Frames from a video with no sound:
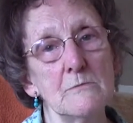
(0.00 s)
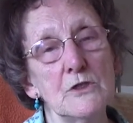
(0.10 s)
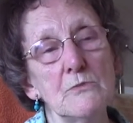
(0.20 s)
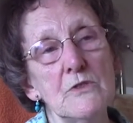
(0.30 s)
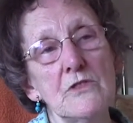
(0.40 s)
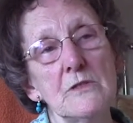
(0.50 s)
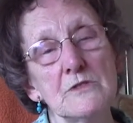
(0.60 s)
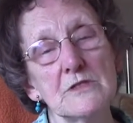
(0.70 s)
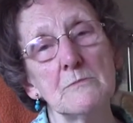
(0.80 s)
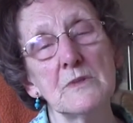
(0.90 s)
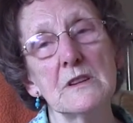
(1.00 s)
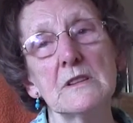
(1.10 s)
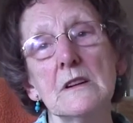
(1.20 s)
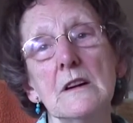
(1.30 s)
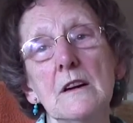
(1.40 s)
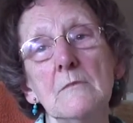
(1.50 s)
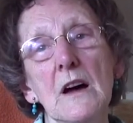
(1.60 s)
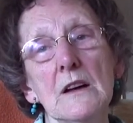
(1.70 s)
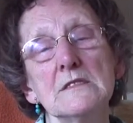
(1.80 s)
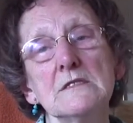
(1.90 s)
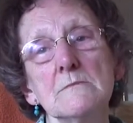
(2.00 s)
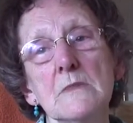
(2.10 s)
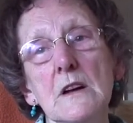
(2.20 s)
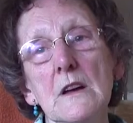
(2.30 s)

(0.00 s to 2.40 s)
Midwifery was a big um, item